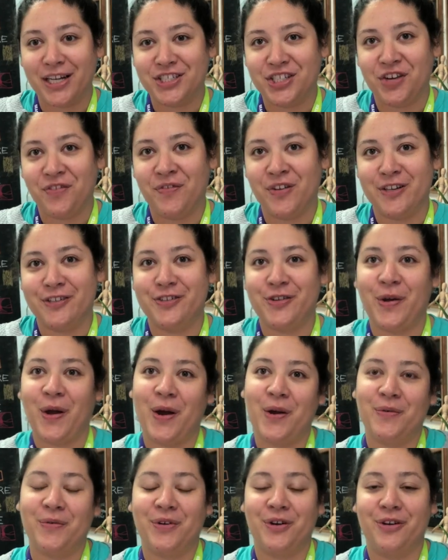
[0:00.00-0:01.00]
to your virtual
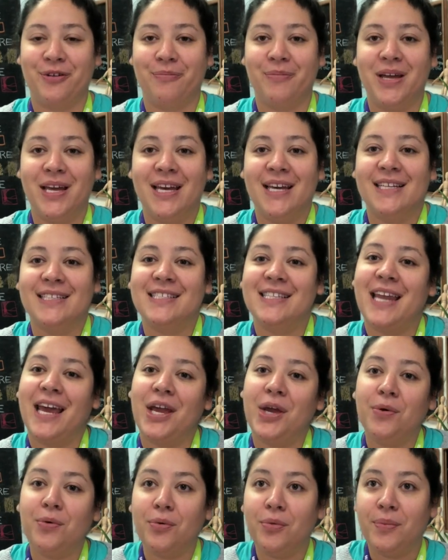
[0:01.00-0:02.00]
art room. Today
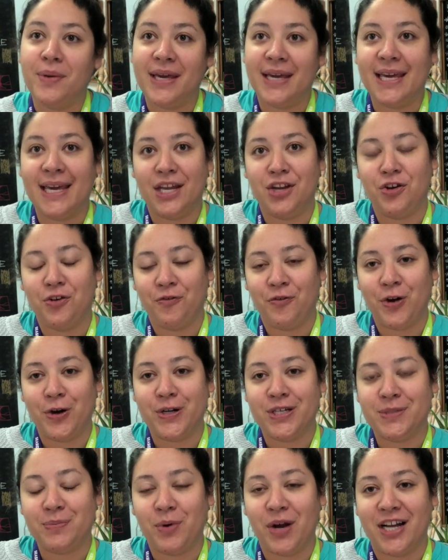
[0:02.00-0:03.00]
you will begin your
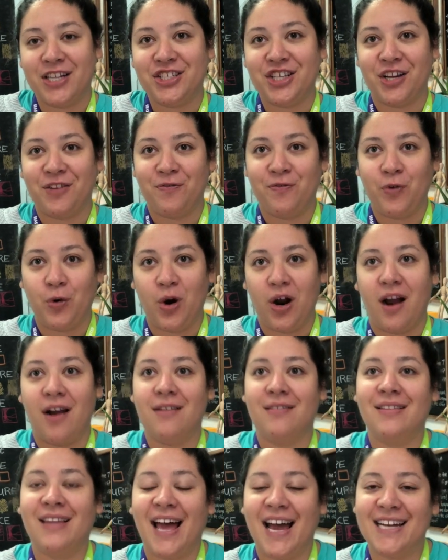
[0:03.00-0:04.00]
focus project for
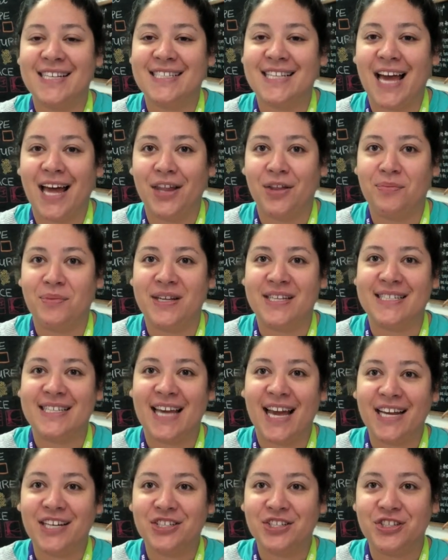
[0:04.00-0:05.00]
our last element,
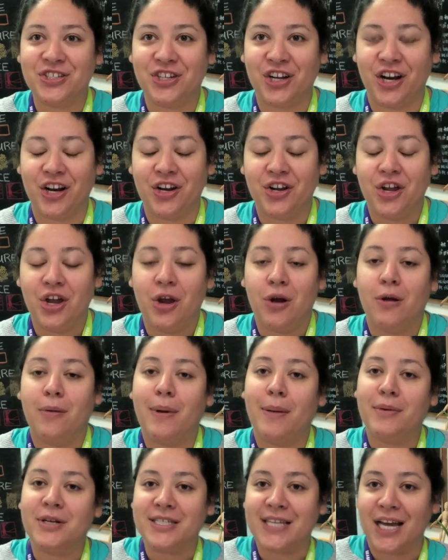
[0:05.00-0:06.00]
texture.
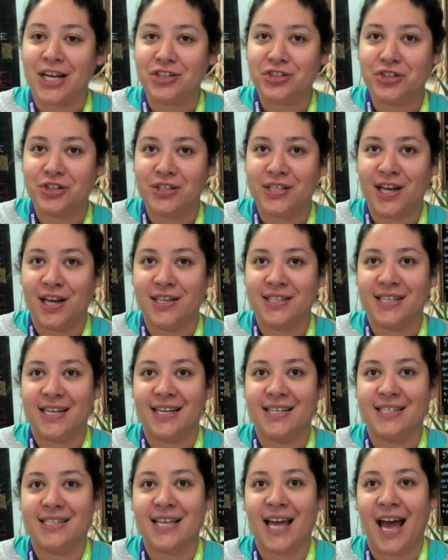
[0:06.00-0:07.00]
Remember, texture tells
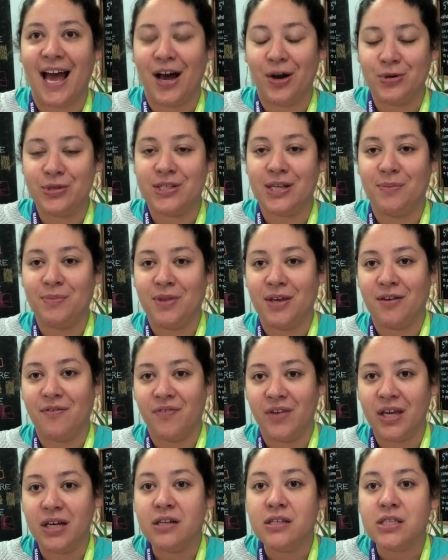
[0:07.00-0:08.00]
us how something
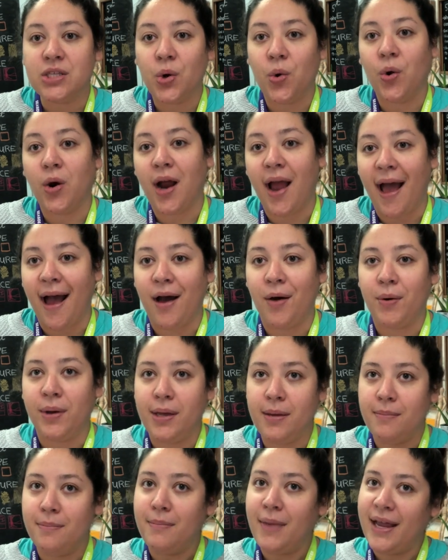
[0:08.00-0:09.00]
feels or how
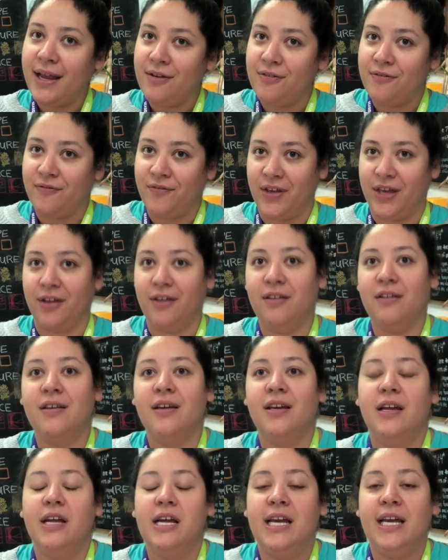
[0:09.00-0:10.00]
it might feel.
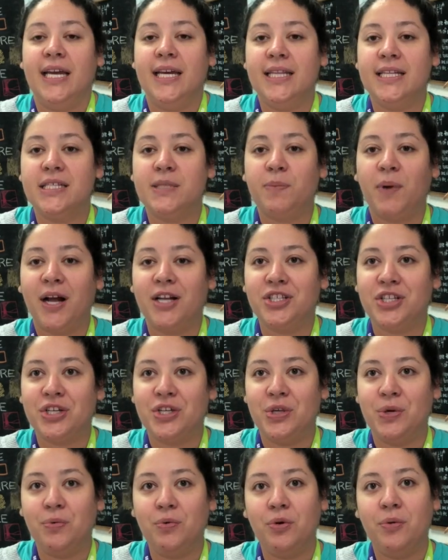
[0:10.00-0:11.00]
In this project,
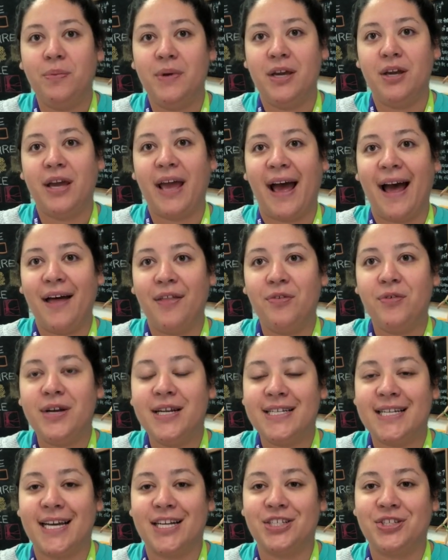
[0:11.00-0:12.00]
you will be
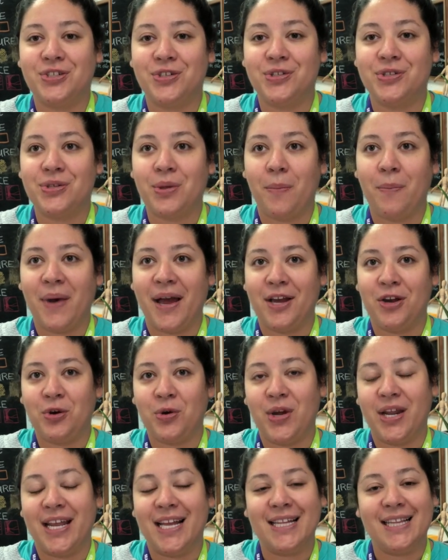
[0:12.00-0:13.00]
gathering textures by
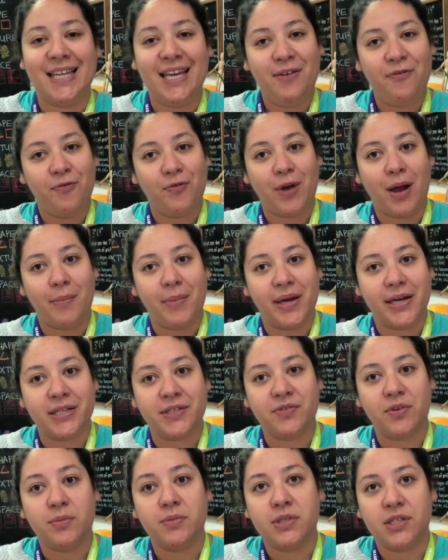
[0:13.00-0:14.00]
creating leaf
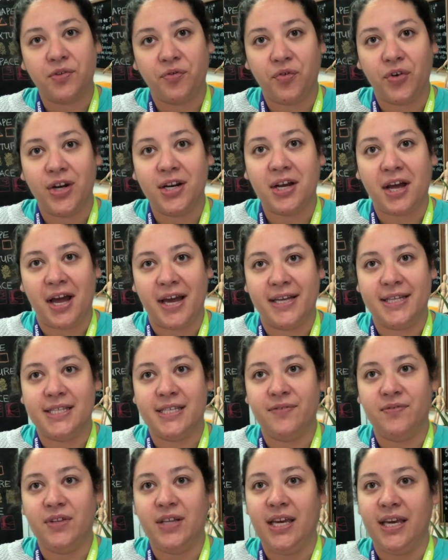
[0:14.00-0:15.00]
rubbings from different kinds
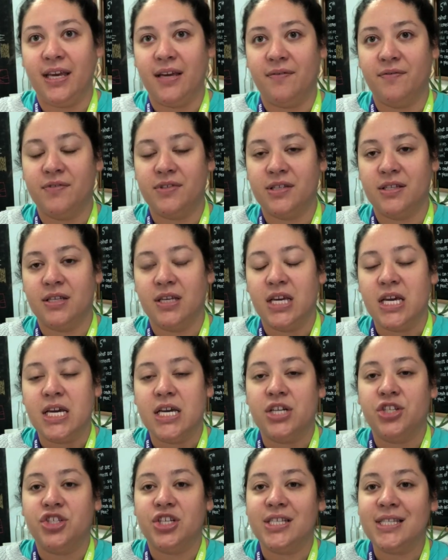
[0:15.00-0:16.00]
of leaves.
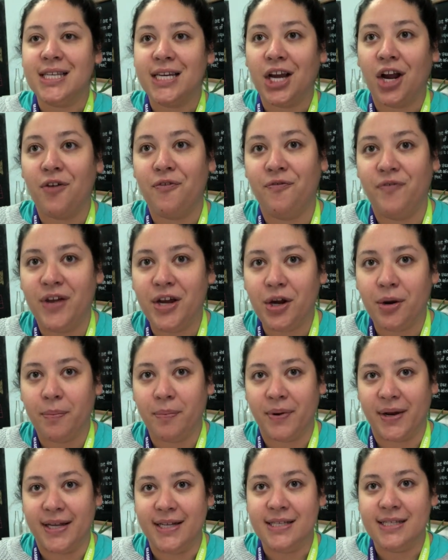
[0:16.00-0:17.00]
Just like our
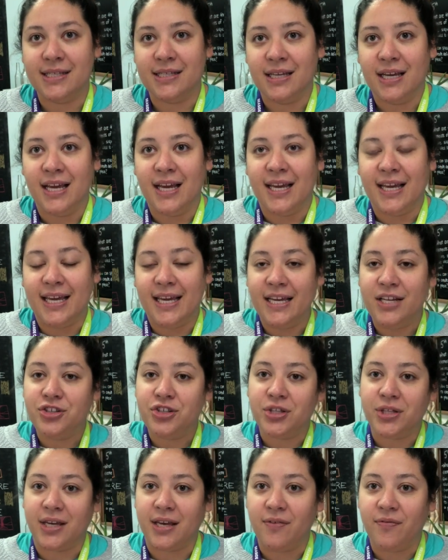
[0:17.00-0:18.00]
fingerprints,
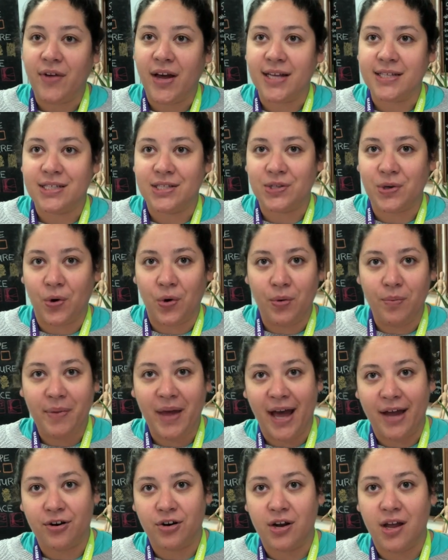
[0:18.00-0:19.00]
each leaf has its own
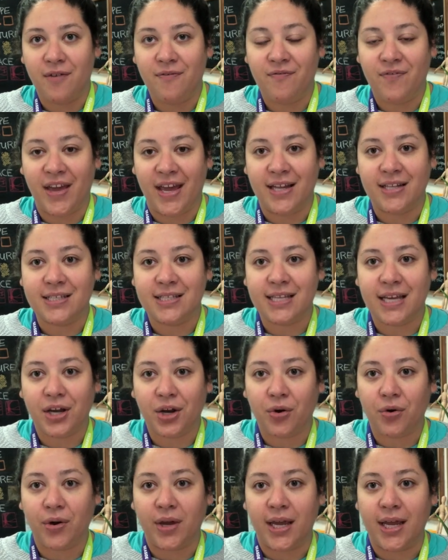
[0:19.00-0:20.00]
pattern of veins that
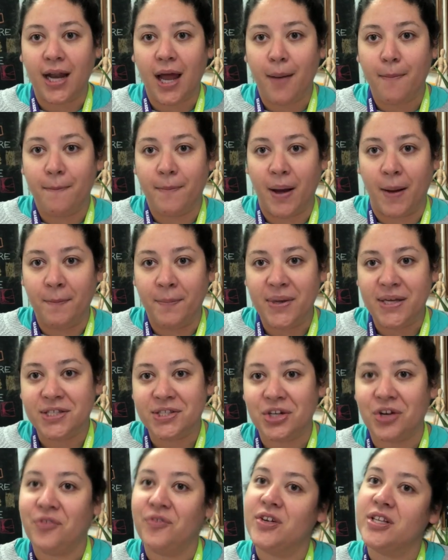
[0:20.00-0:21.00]
create a bumpy
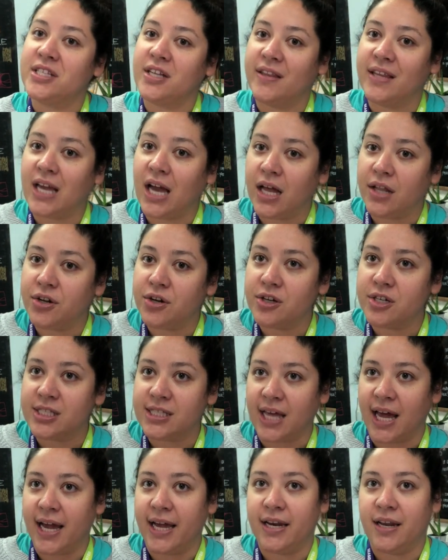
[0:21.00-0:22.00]
surface on the
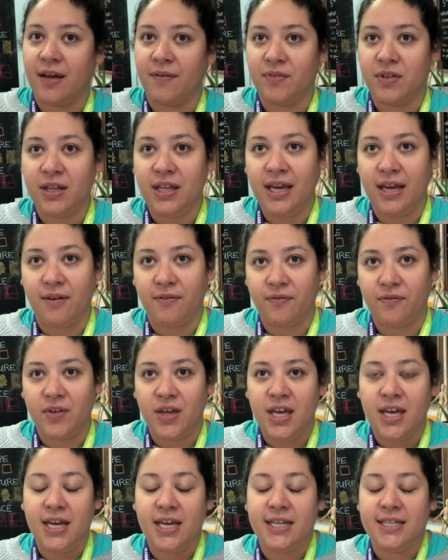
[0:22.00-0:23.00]
underside of the leaf.
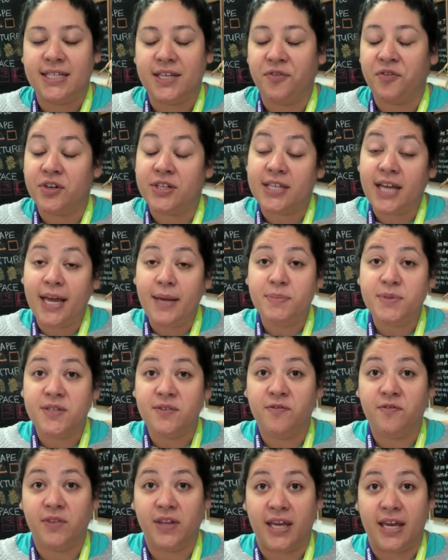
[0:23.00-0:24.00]
Different types
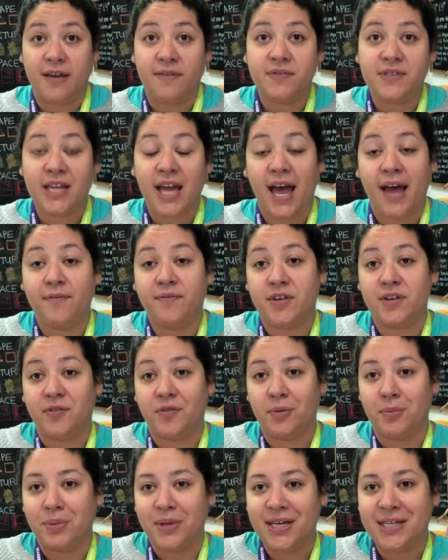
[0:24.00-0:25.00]
of leaves have
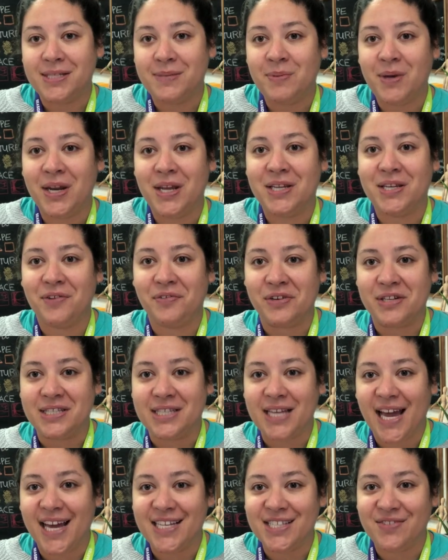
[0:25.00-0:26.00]
different placement and different
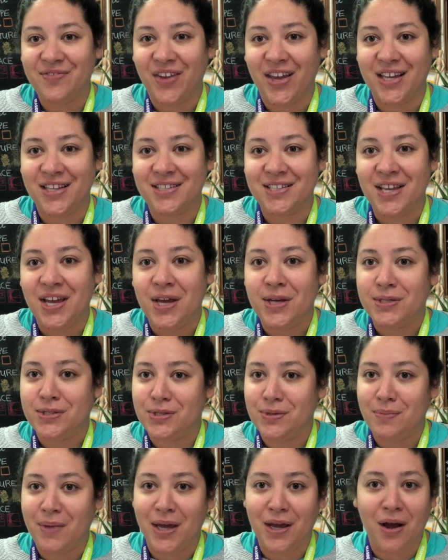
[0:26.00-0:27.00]
size veins
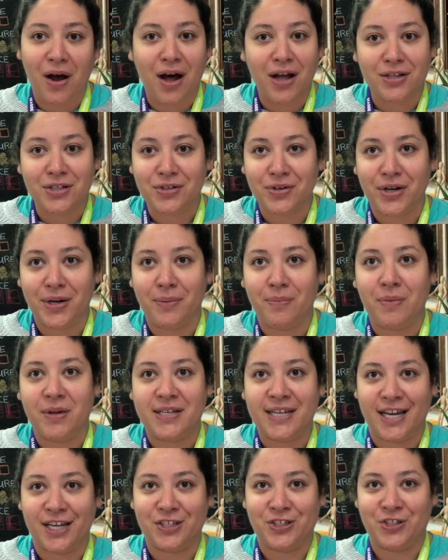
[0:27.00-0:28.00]
to make altering
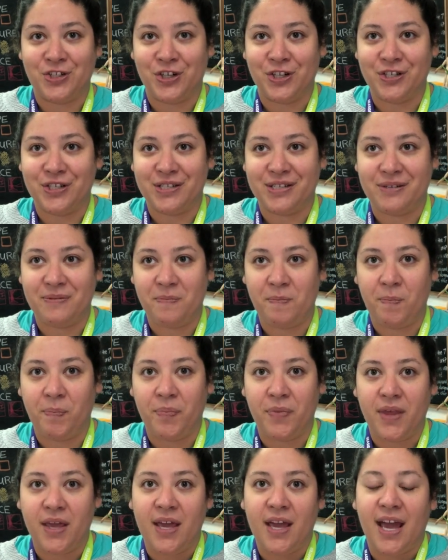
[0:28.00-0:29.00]
textures.
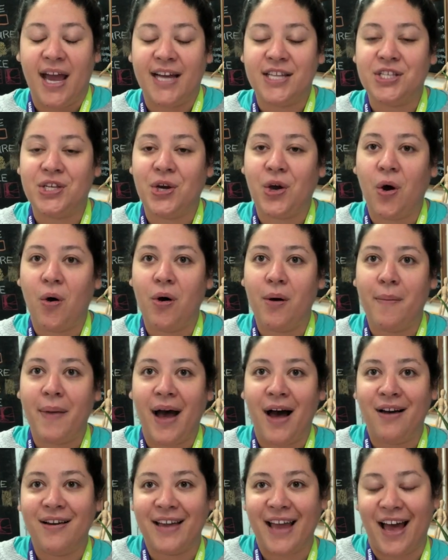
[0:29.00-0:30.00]
As you go
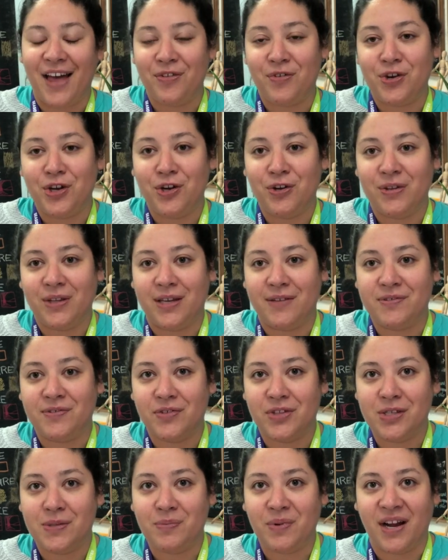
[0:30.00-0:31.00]
about gathering your leaves for
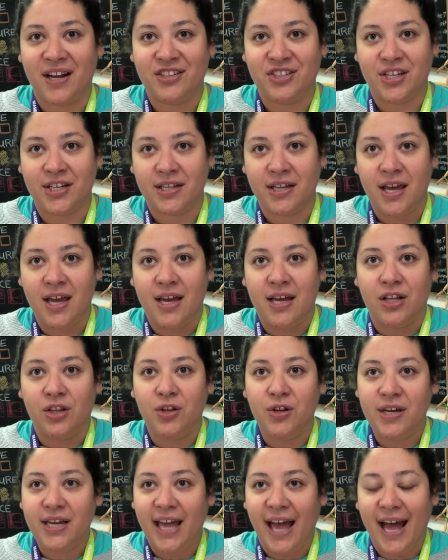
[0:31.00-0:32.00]
this project,
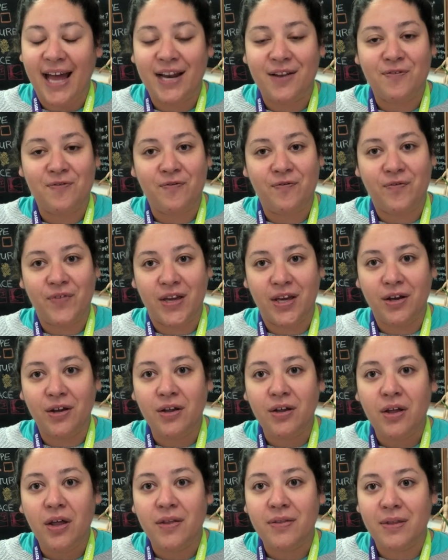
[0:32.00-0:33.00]
look at and
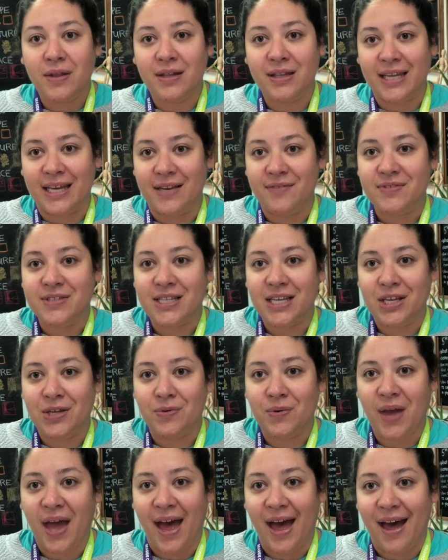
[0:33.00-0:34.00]
feel the leaves that
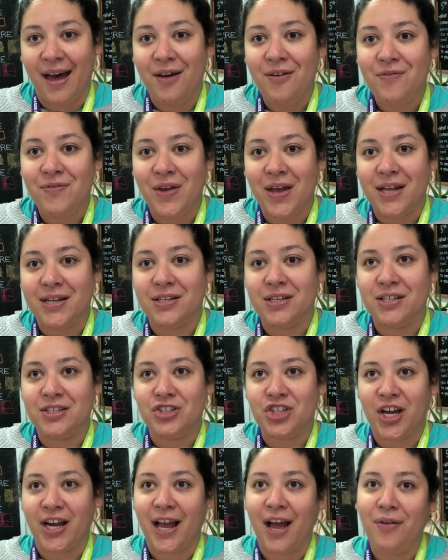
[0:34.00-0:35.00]
you have and
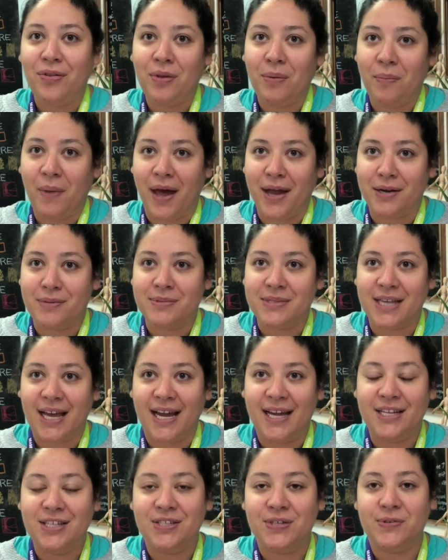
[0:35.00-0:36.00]
check out the bottom
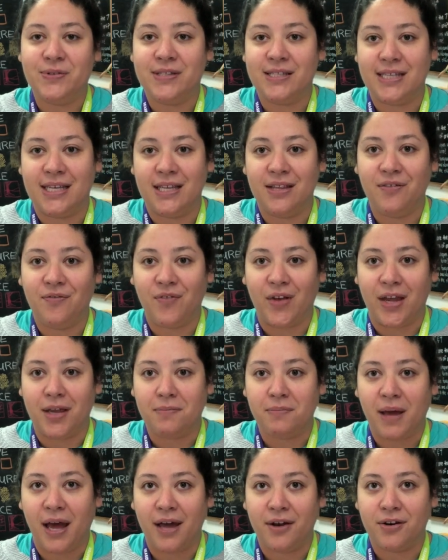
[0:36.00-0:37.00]
side to see the vein
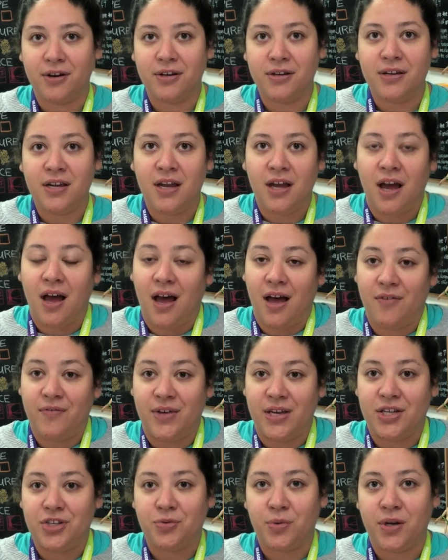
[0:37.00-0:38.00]
pattern of
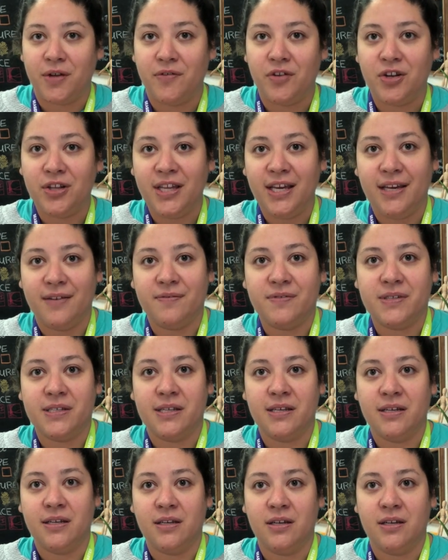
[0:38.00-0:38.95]
each one of your leaves.